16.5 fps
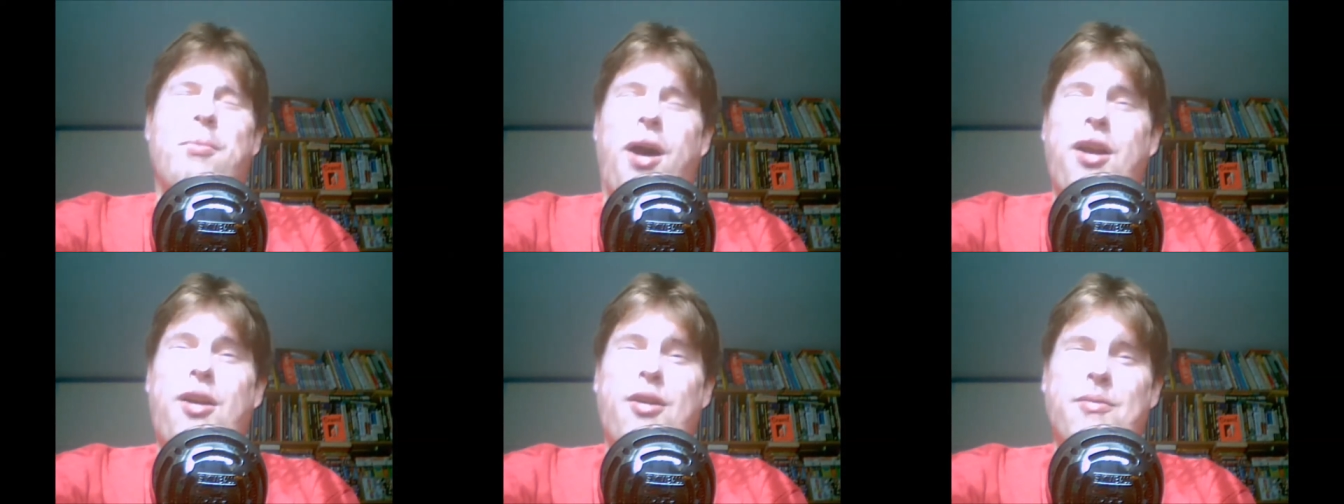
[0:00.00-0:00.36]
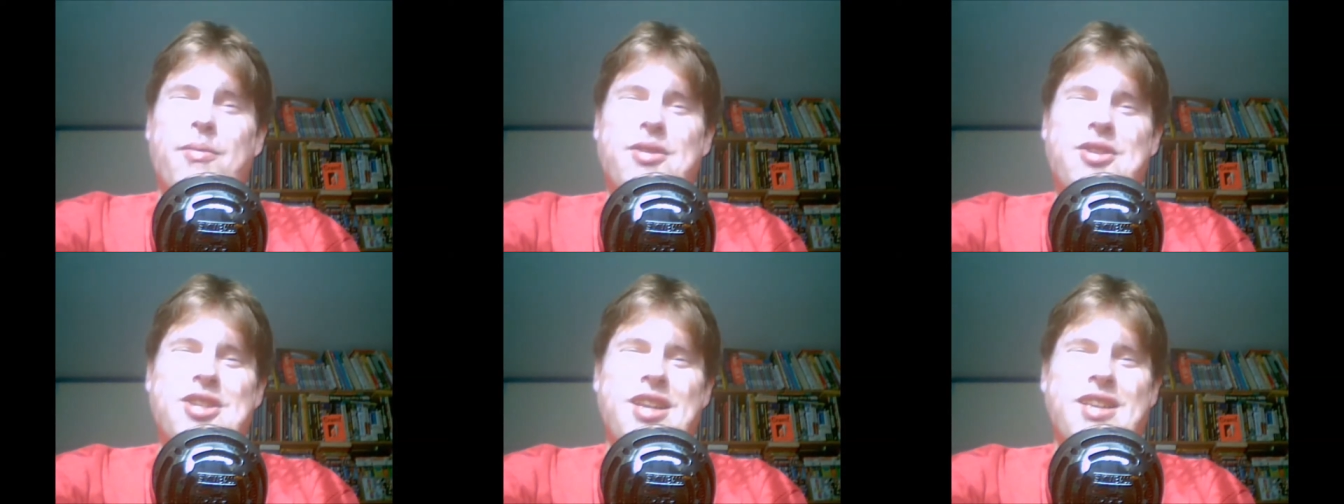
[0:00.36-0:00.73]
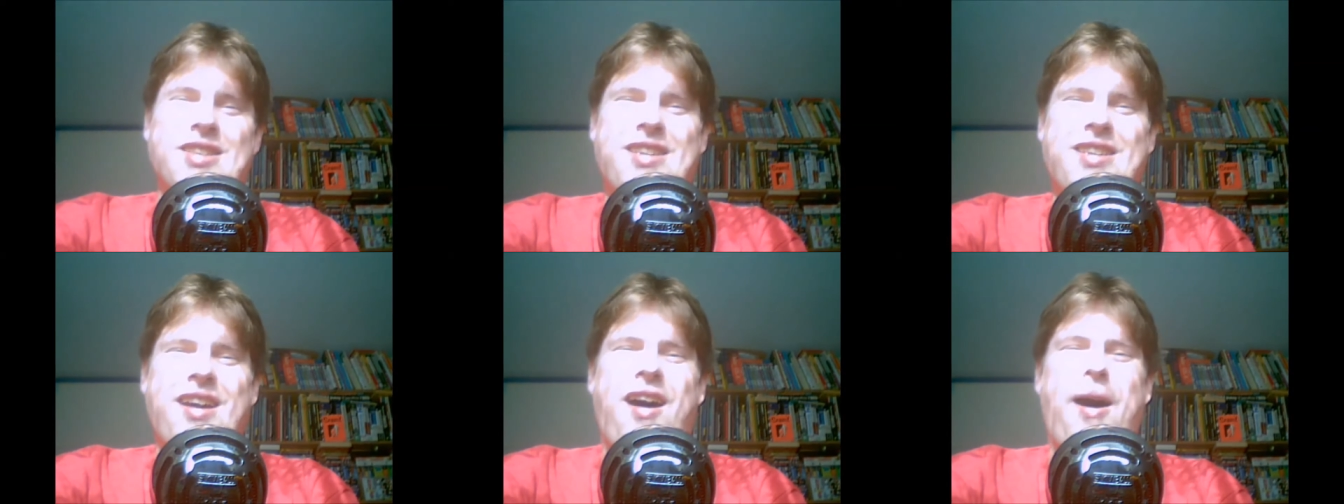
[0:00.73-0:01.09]
Machines
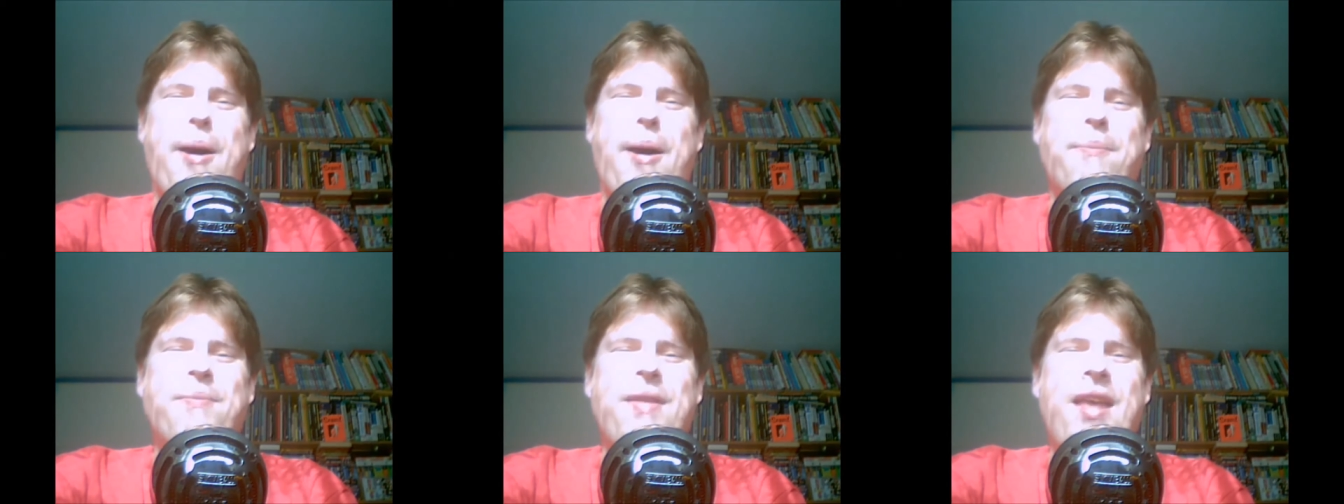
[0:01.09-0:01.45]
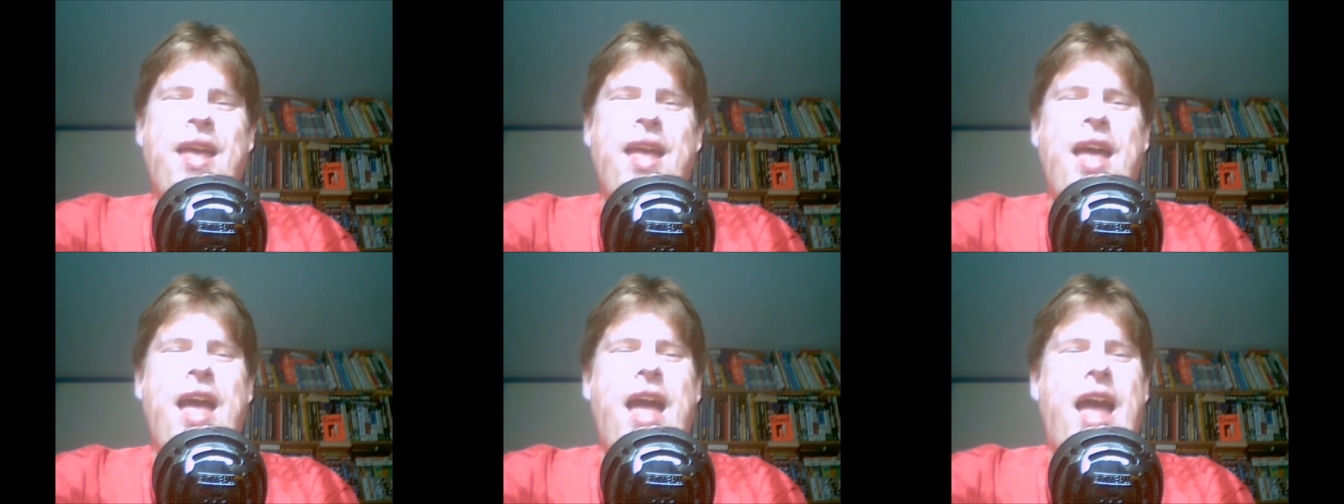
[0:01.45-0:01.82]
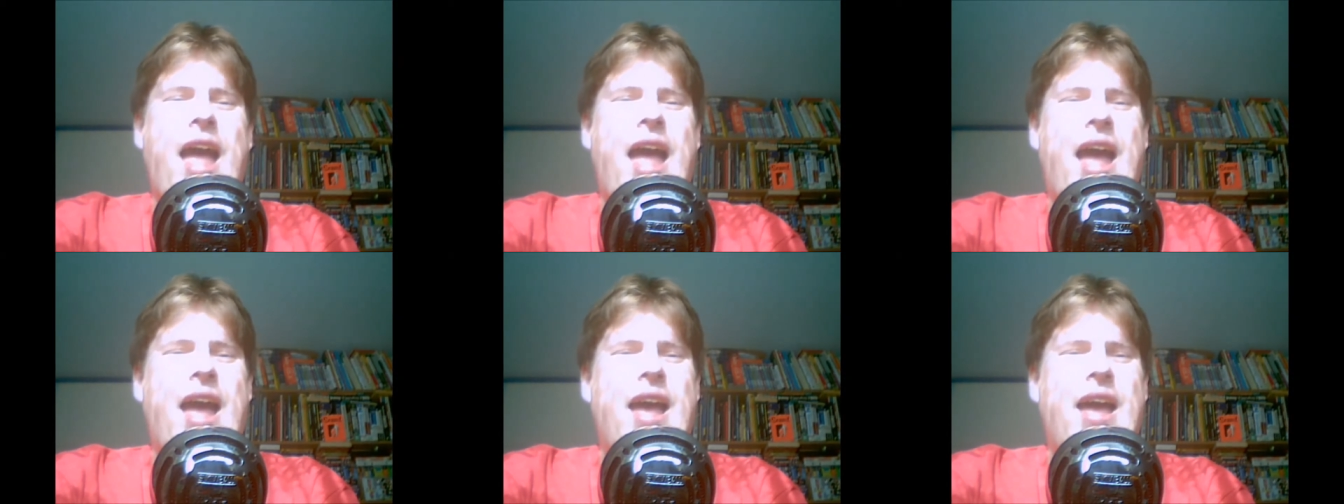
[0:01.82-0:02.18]
cart.
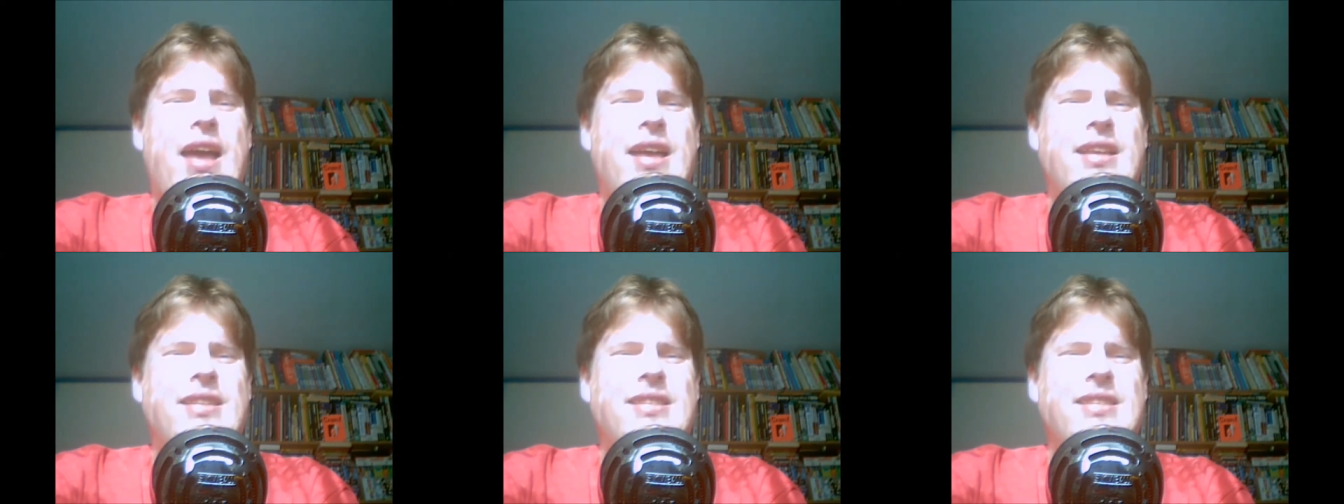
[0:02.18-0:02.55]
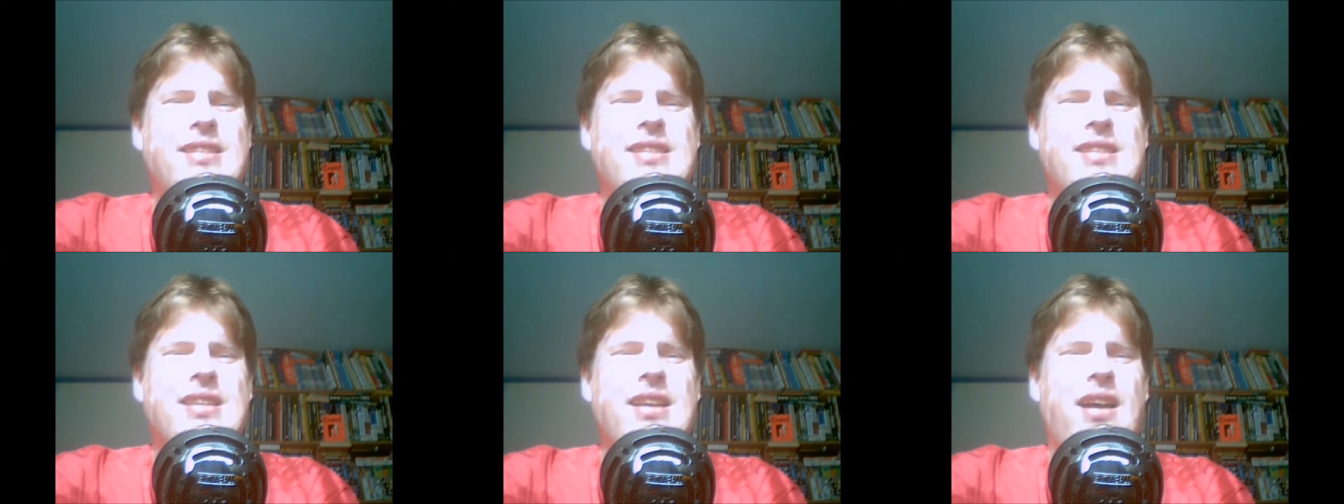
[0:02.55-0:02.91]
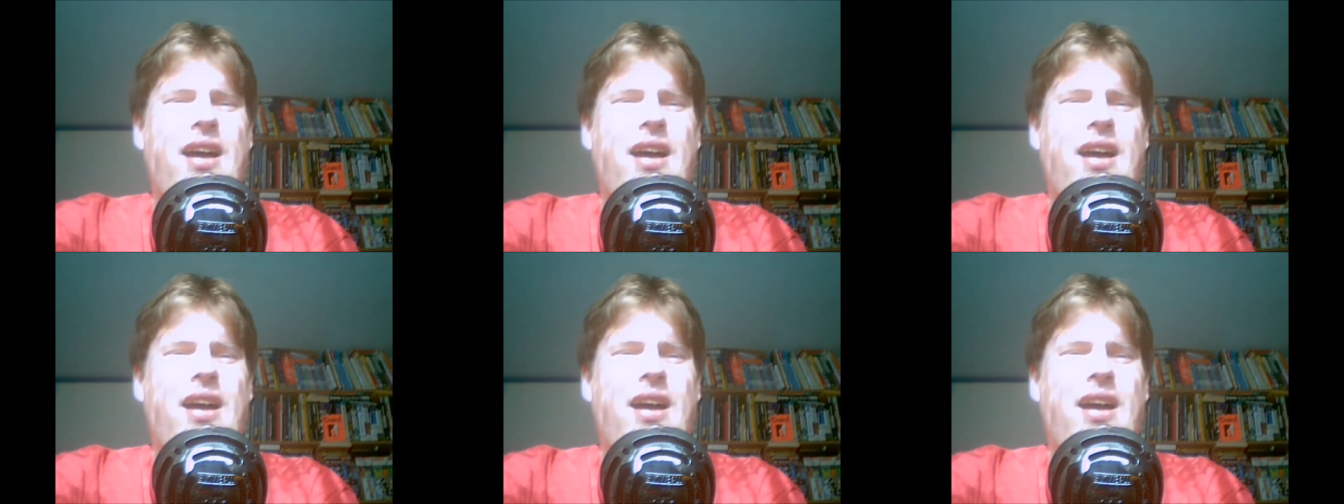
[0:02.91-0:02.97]
And